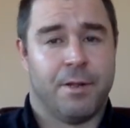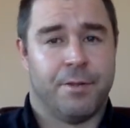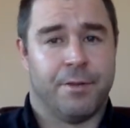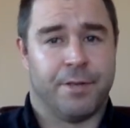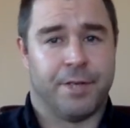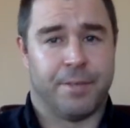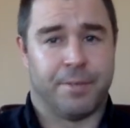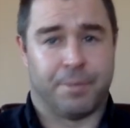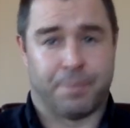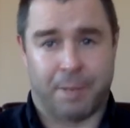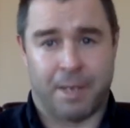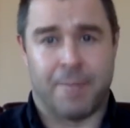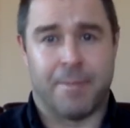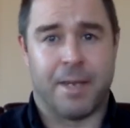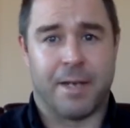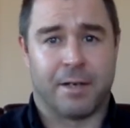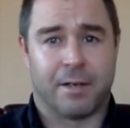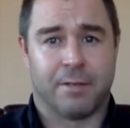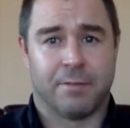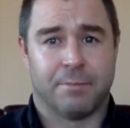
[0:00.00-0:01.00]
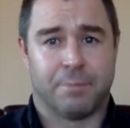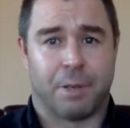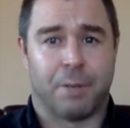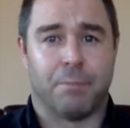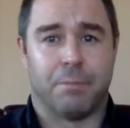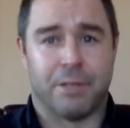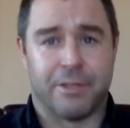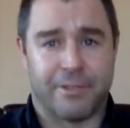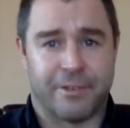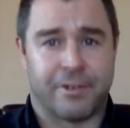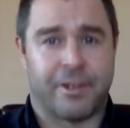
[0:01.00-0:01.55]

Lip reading: the team's playmaker, probably the